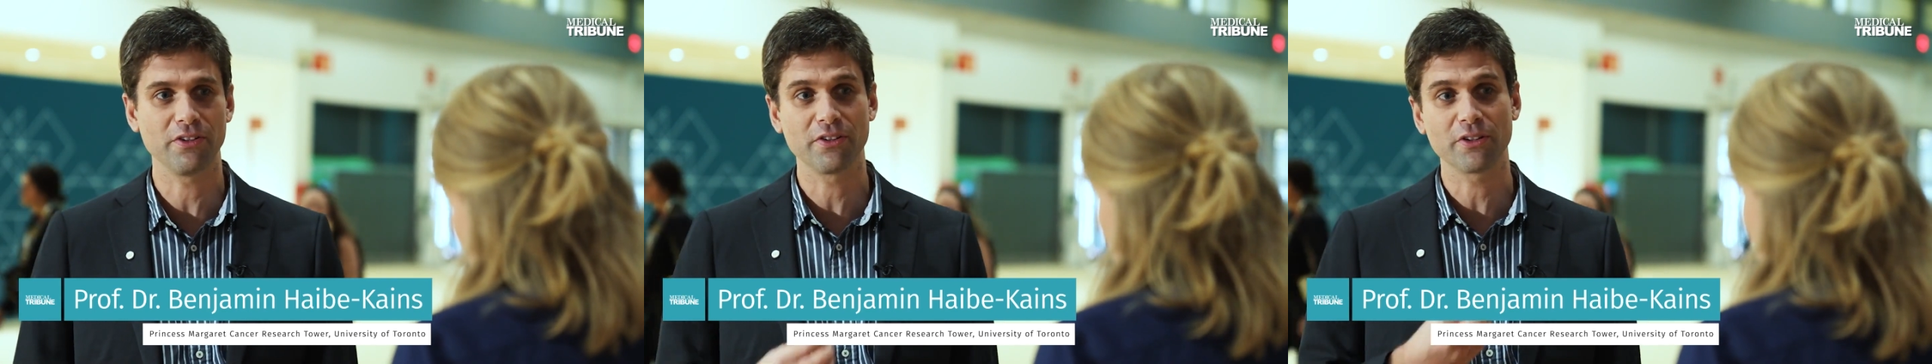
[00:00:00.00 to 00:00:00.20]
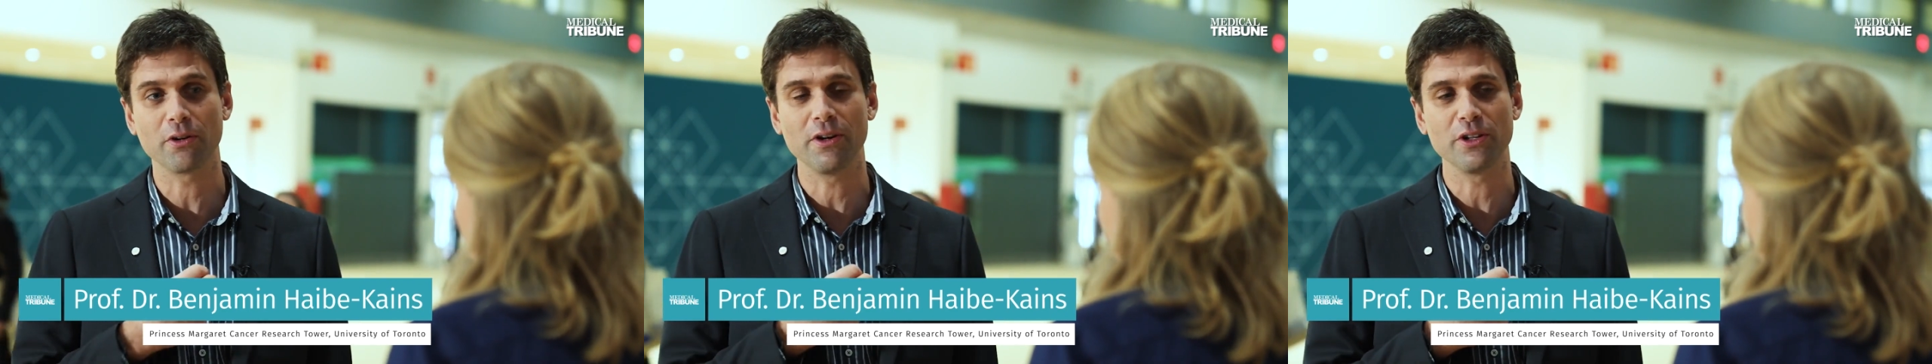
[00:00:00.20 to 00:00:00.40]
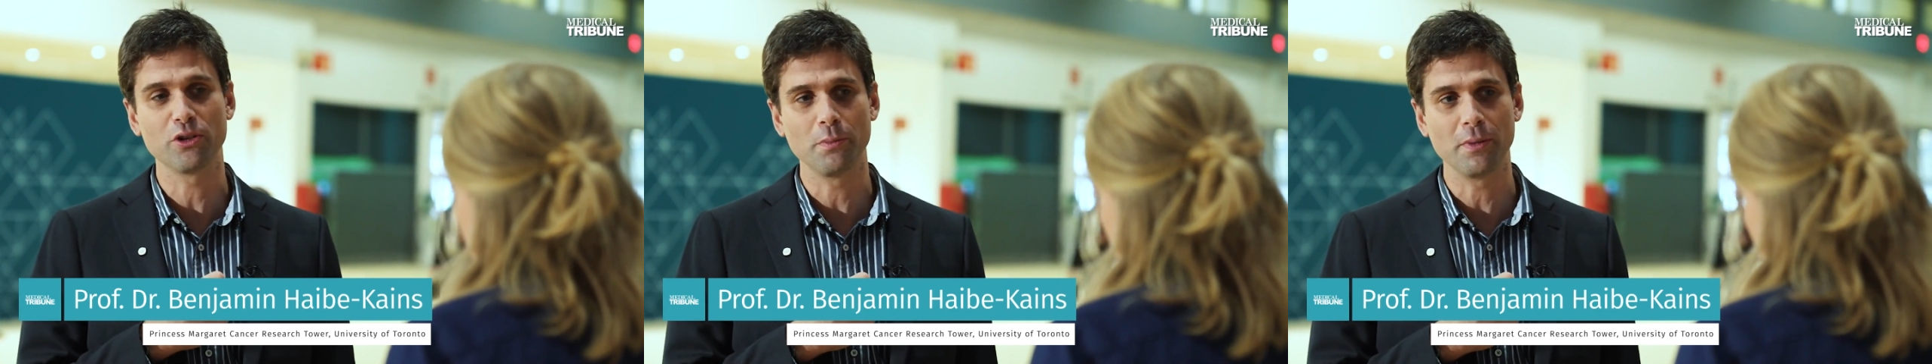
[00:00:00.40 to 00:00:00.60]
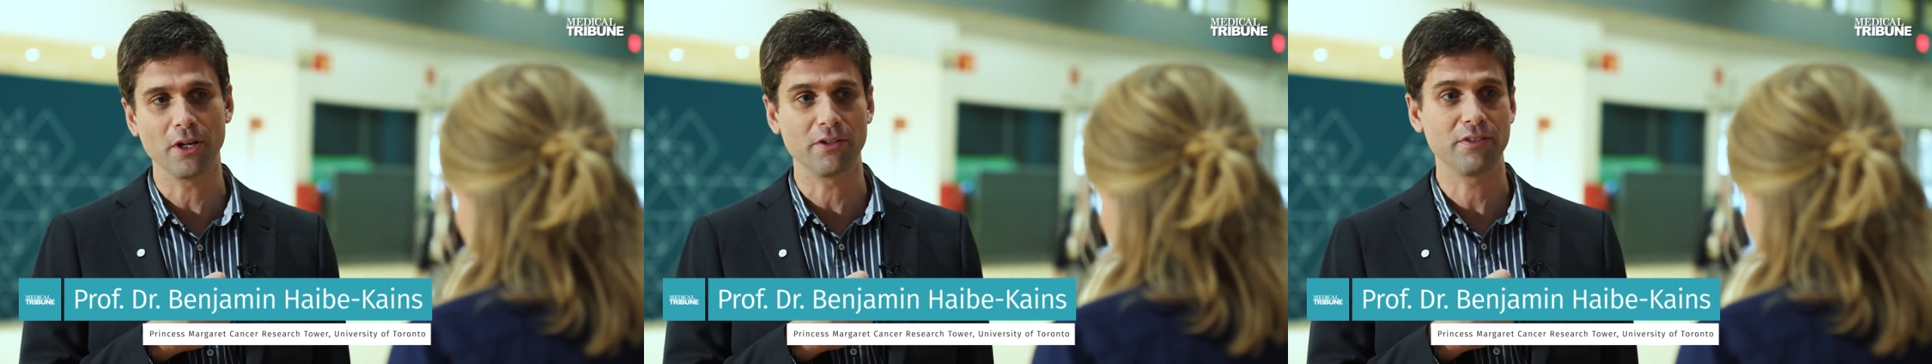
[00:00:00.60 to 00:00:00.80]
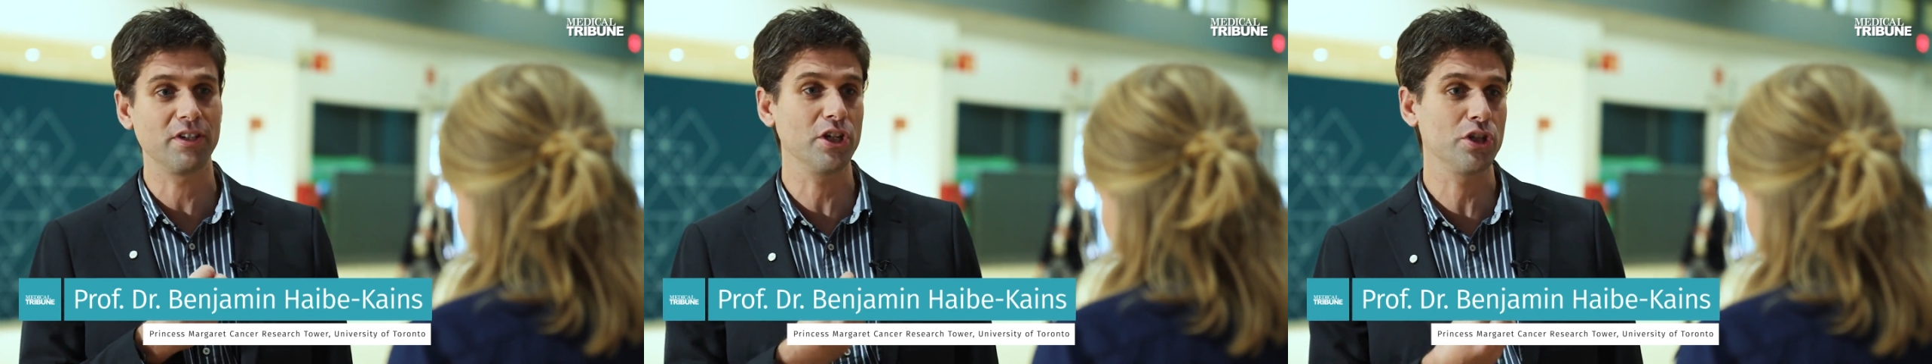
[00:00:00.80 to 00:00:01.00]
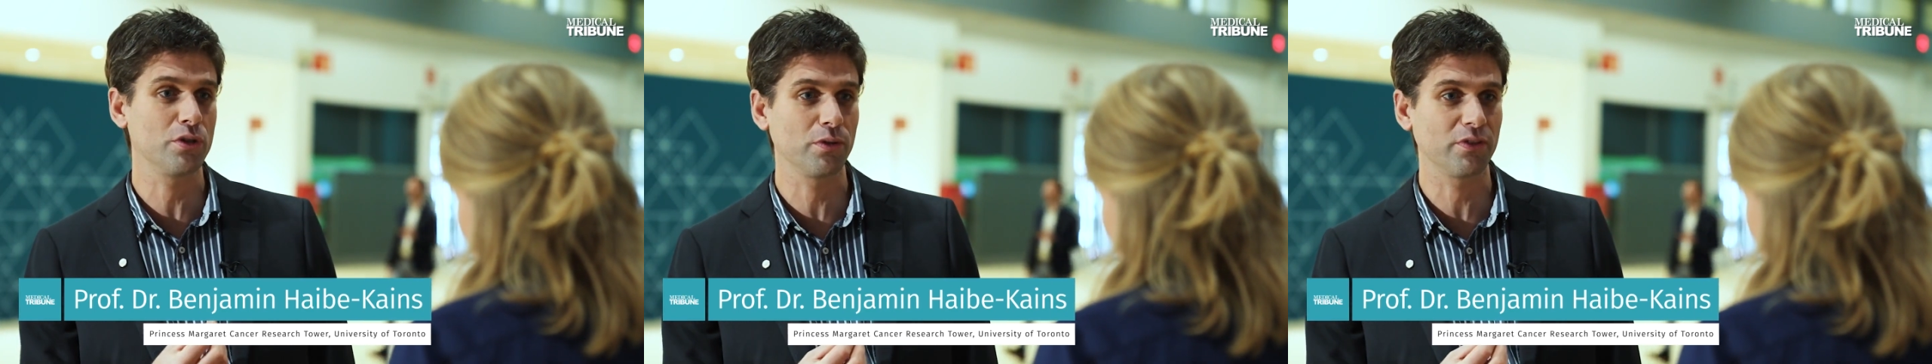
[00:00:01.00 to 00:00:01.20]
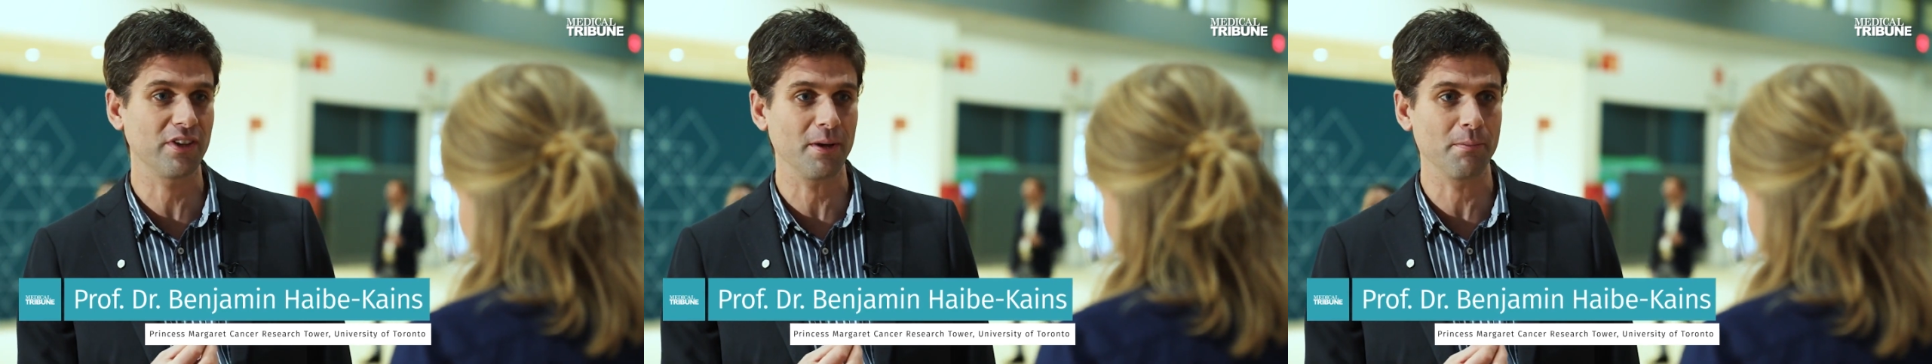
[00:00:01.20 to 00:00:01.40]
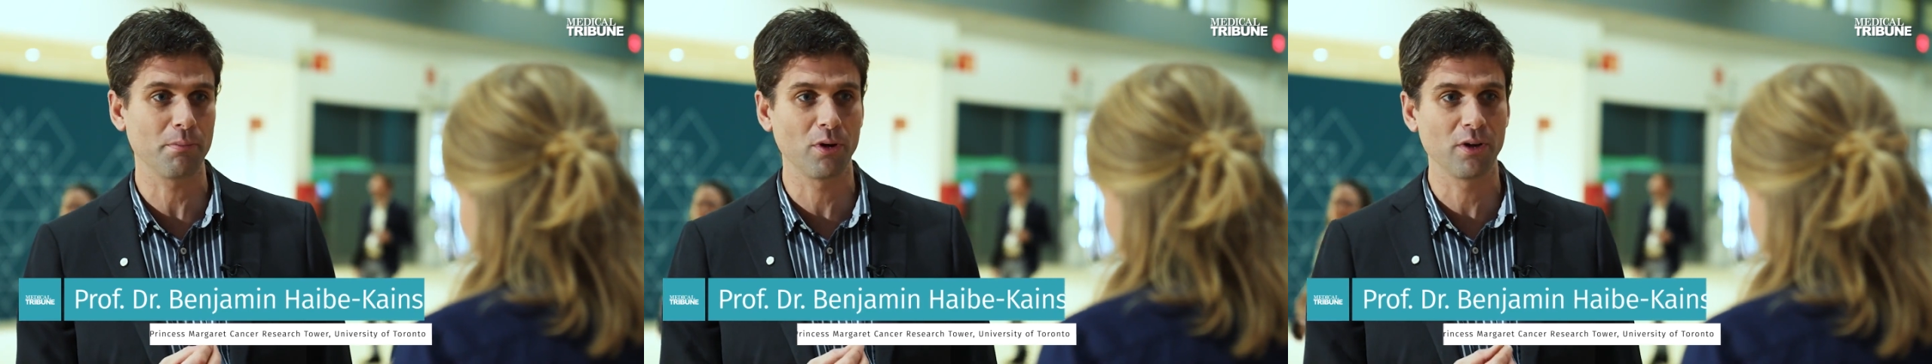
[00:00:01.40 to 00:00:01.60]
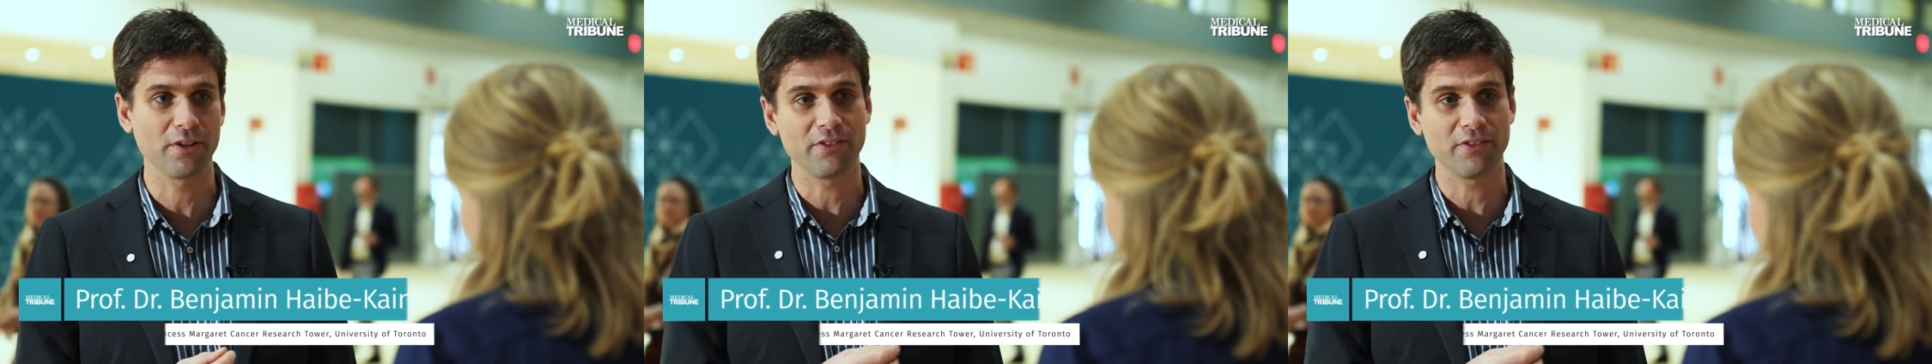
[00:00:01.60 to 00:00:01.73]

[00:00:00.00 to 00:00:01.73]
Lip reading: Is it going to be a tissue sample?